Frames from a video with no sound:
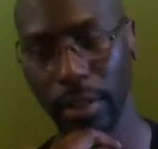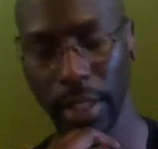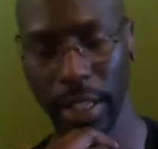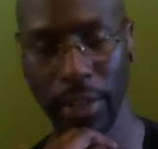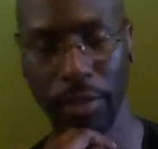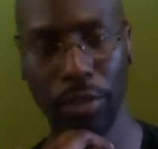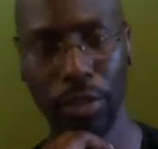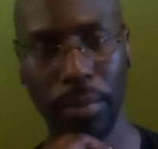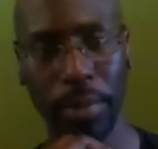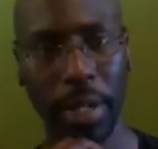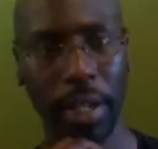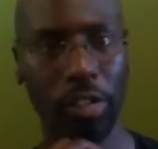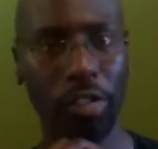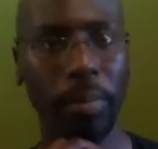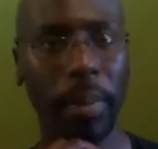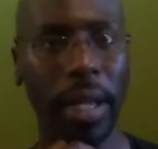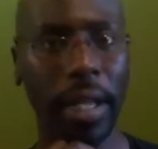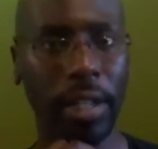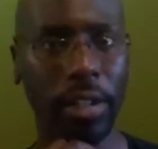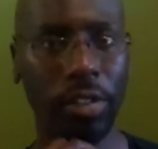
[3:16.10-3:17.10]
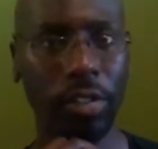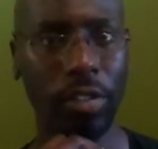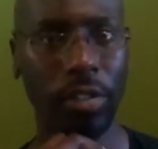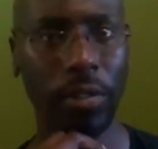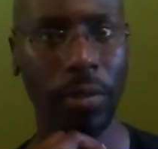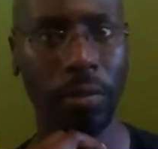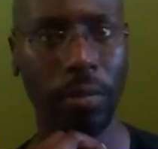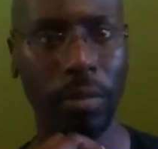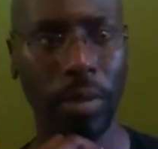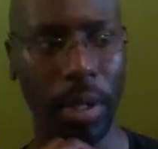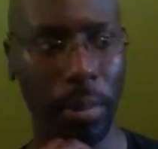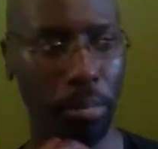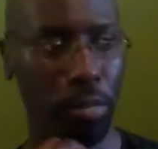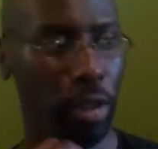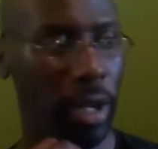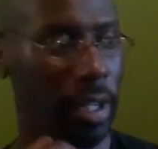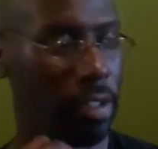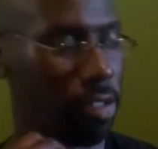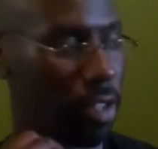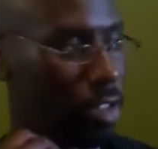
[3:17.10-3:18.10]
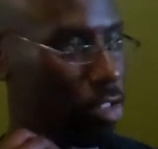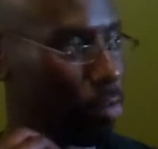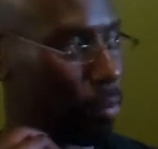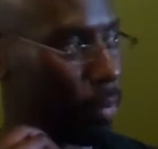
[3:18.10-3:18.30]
Live from that space, embrace that